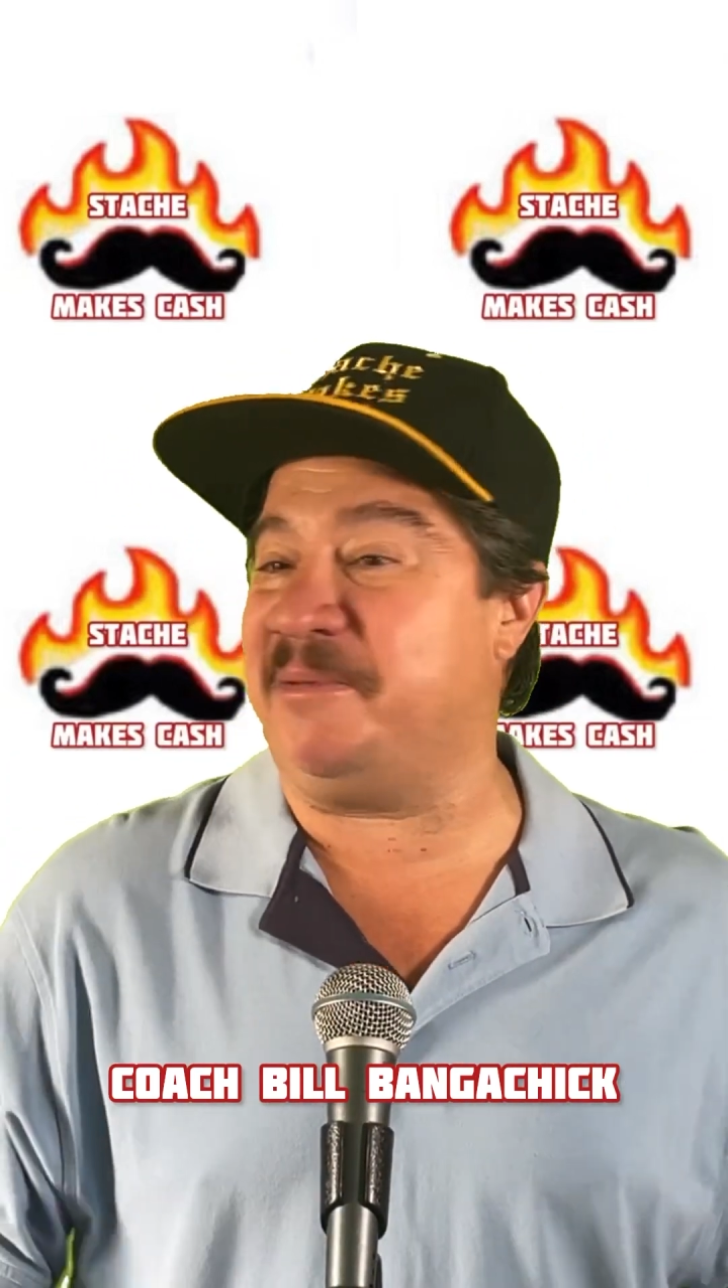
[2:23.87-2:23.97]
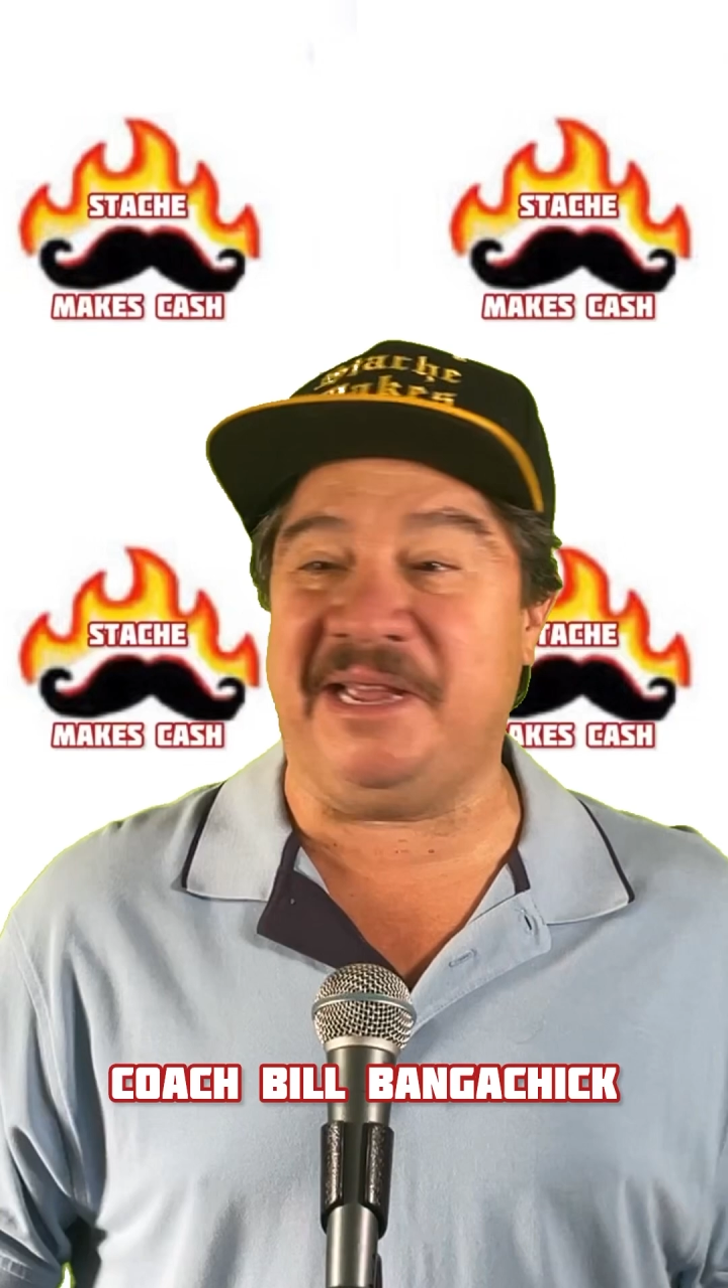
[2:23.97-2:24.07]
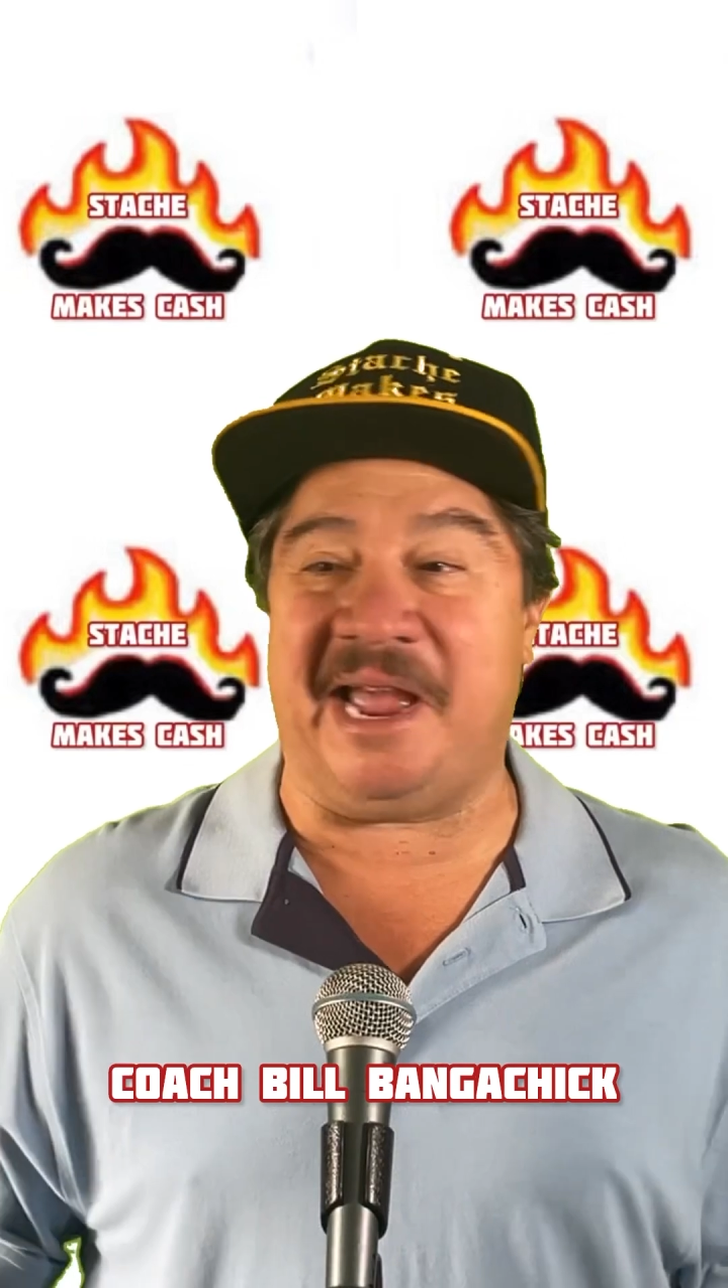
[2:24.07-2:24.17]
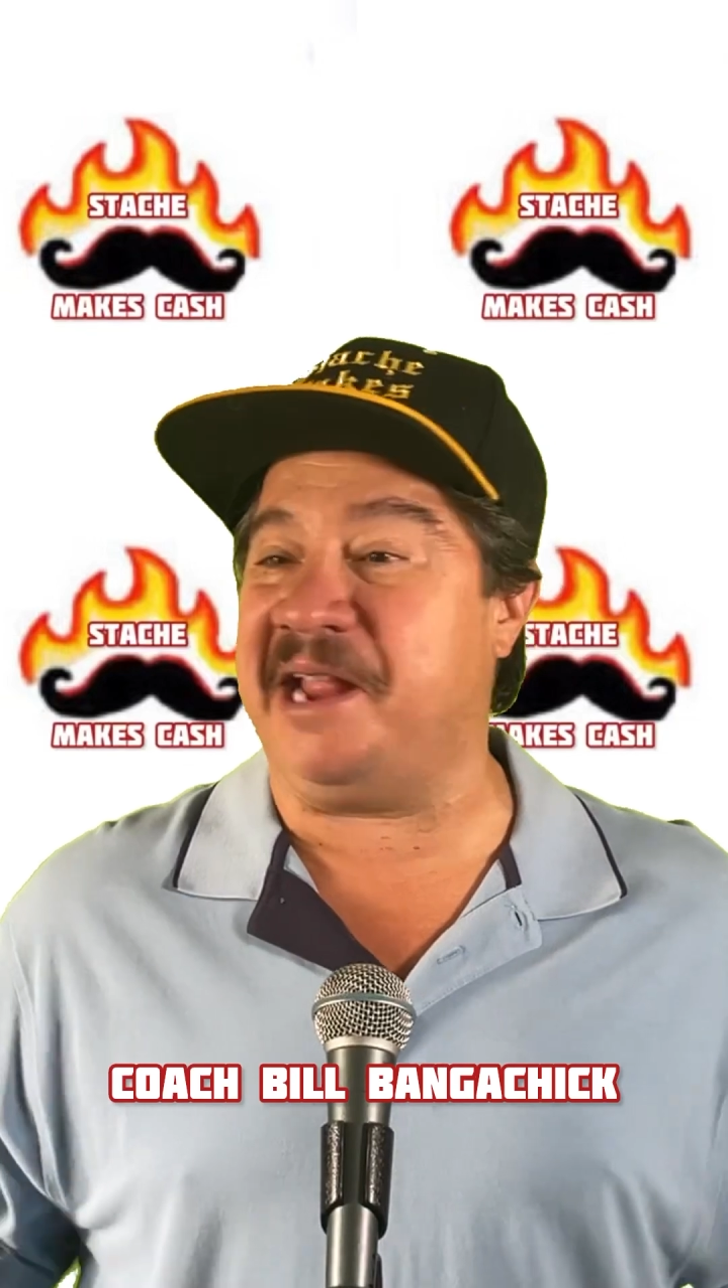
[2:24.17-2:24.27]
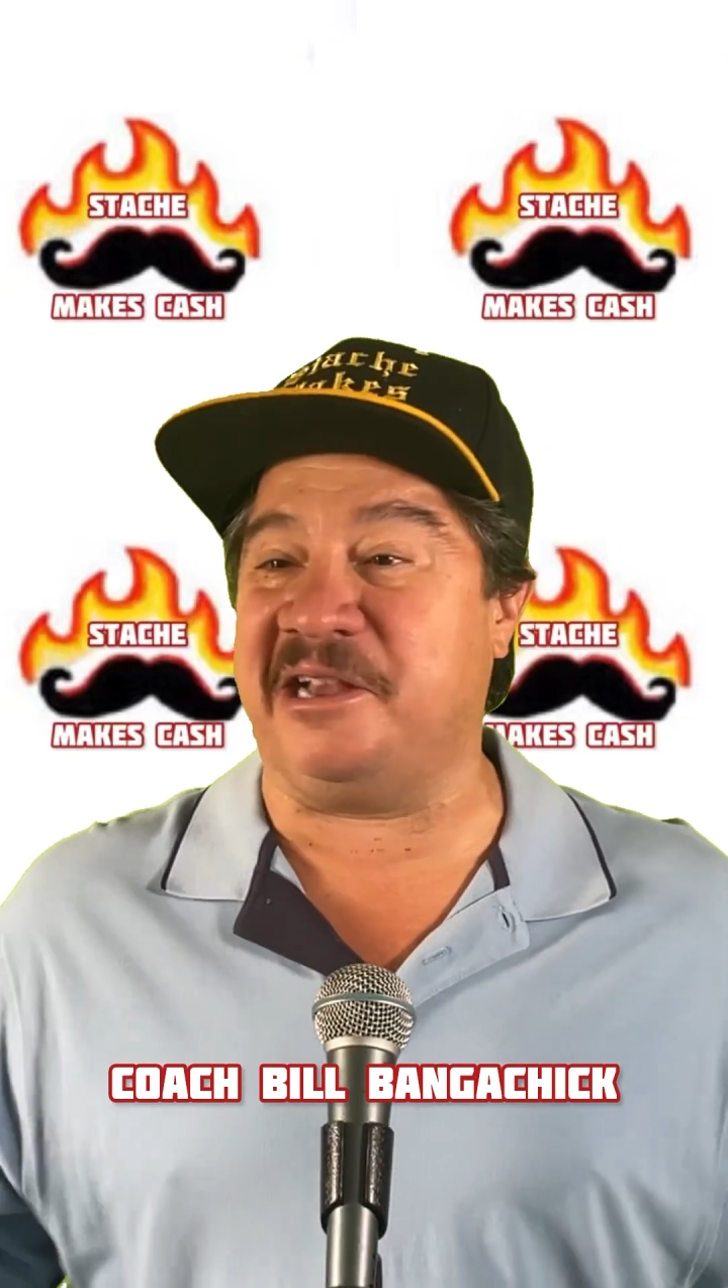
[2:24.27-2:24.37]

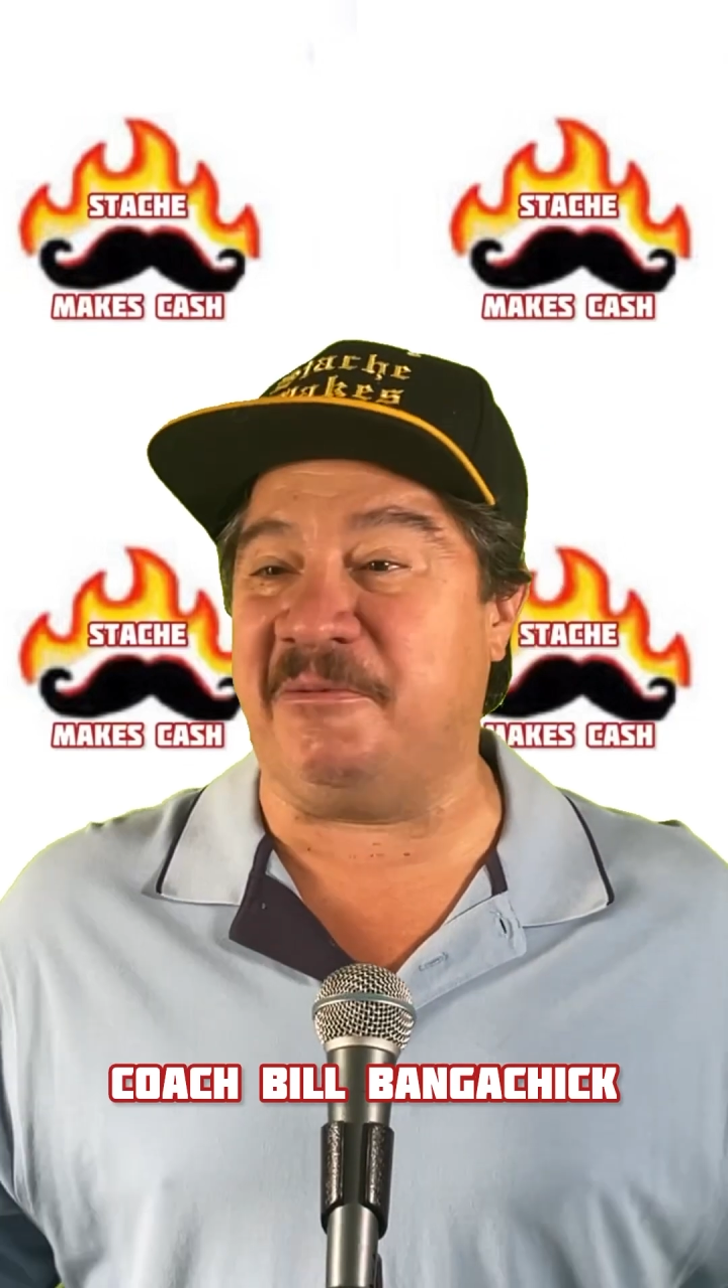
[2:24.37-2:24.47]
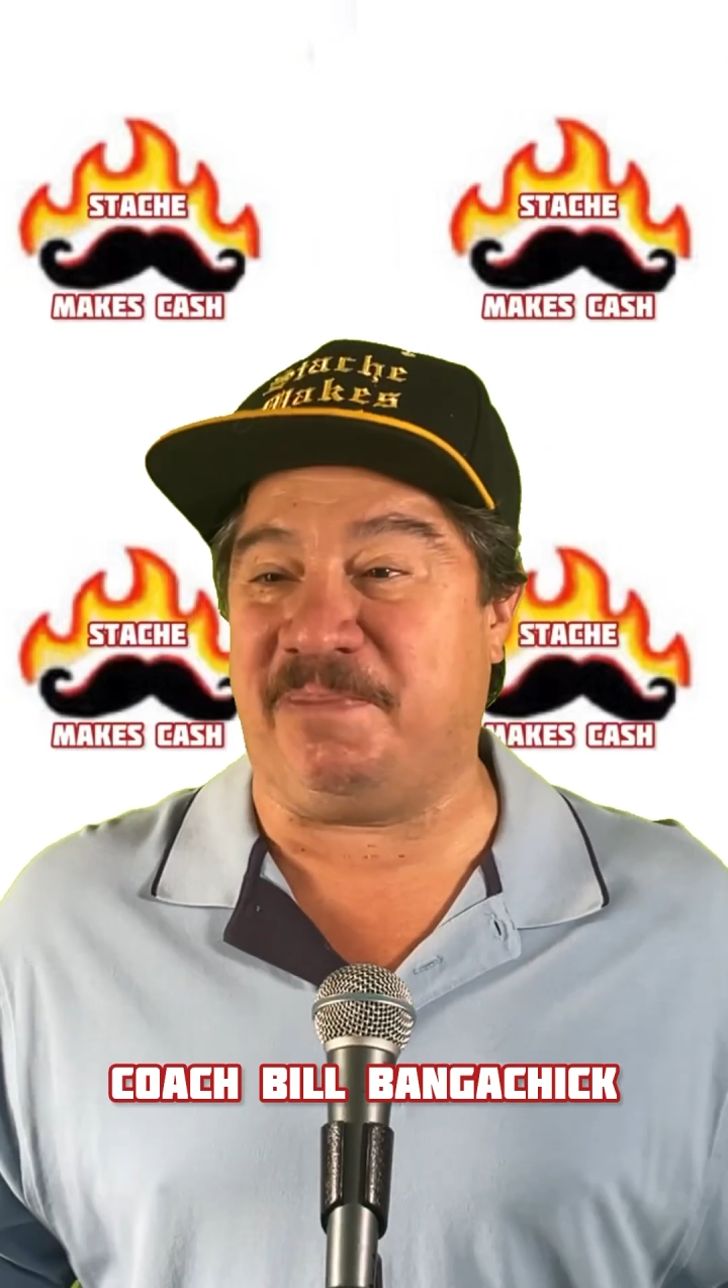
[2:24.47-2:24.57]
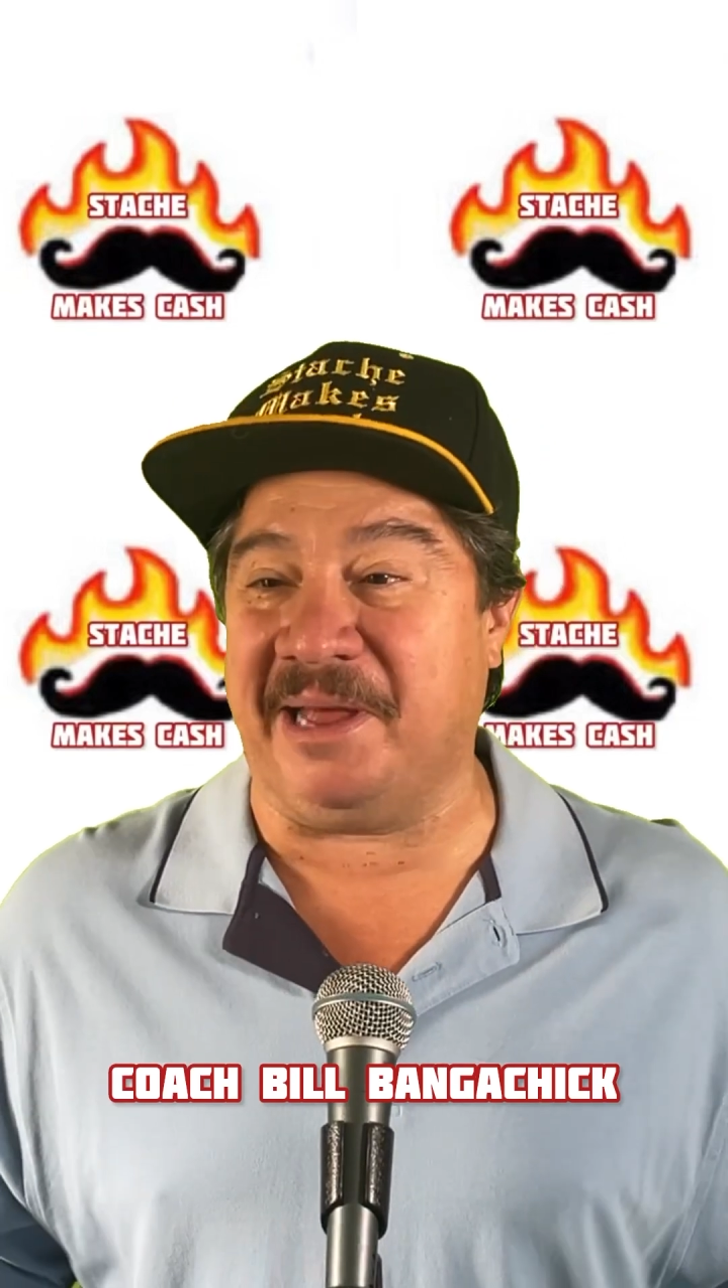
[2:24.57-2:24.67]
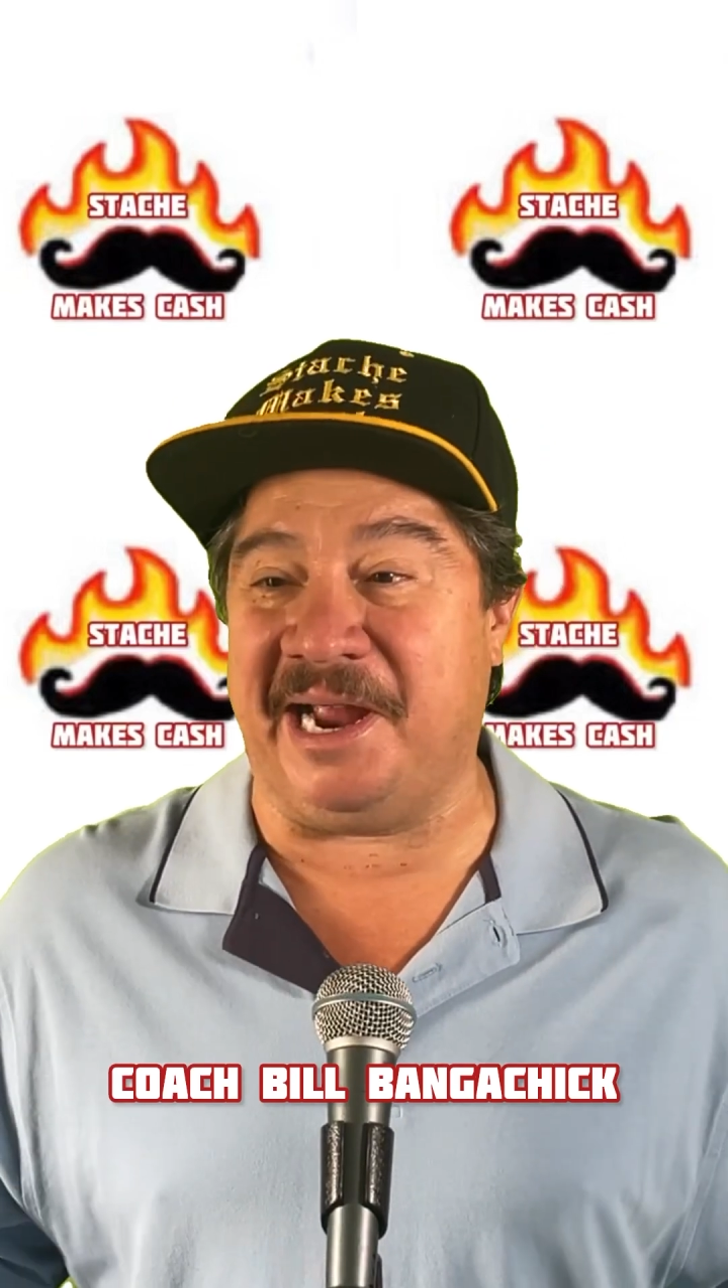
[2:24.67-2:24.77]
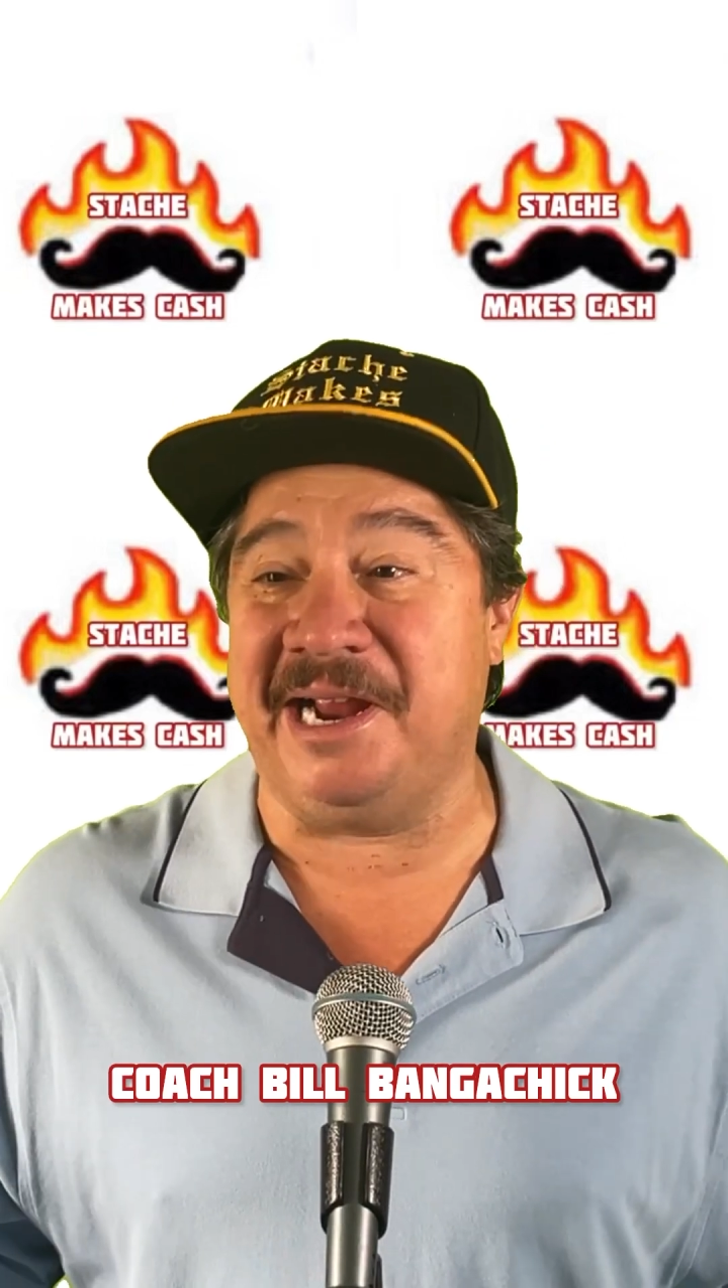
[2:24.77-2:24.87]
He ain't going to
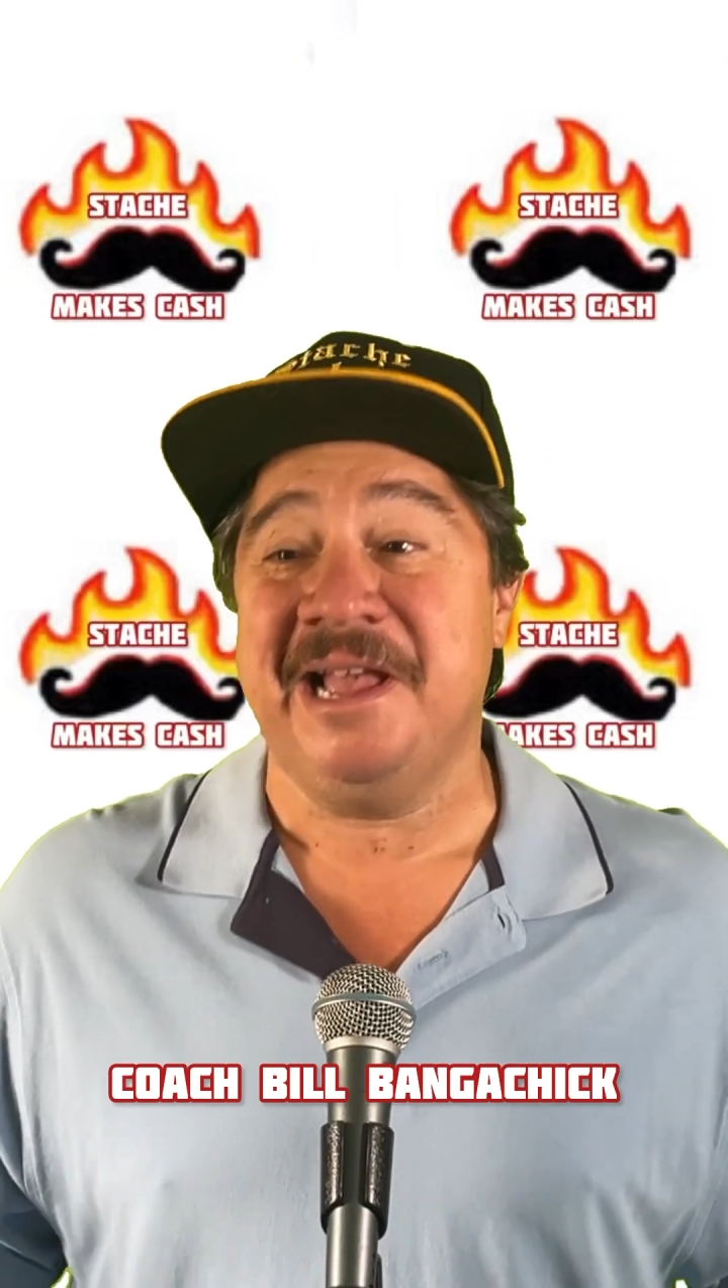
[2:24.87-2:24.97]
play.